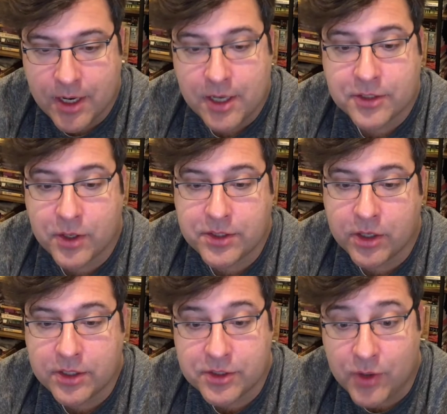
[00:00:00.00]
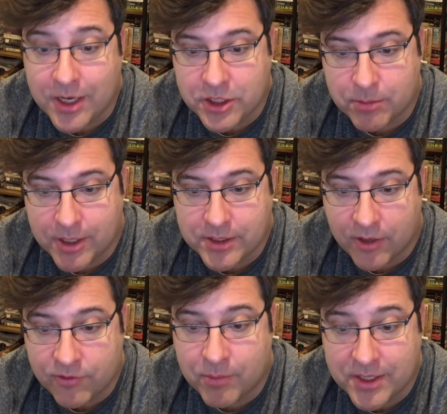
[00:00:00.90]
So I started scratching
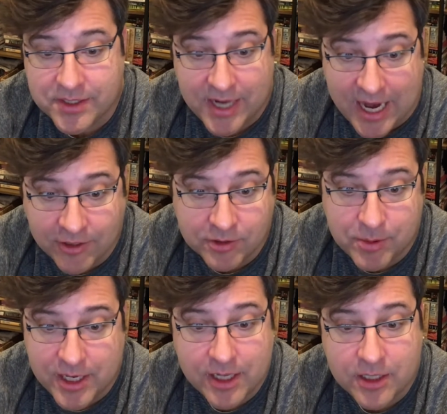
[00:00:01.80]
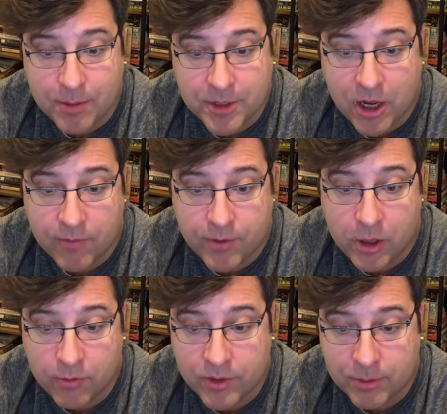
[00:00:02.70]
myself, and my scales began coming off all
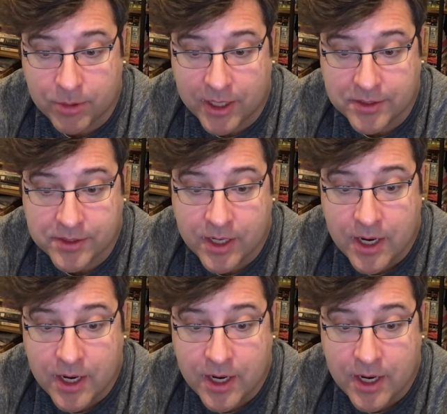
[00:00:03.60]
over the place.